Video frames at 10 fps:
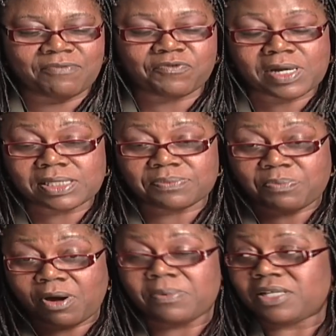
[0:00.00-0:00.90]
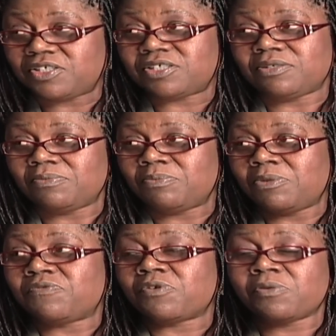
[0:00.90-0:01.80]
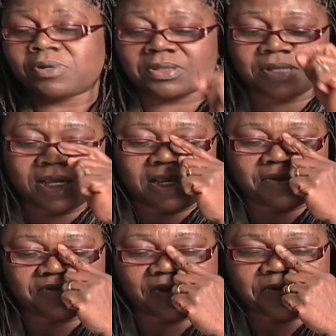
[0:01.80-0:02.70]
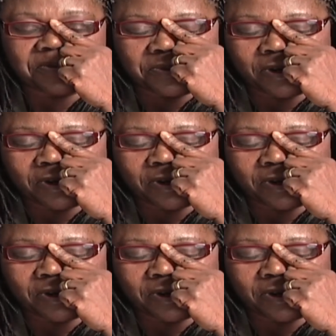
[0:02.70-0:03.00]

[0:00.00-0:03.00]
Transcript: first published before was it was first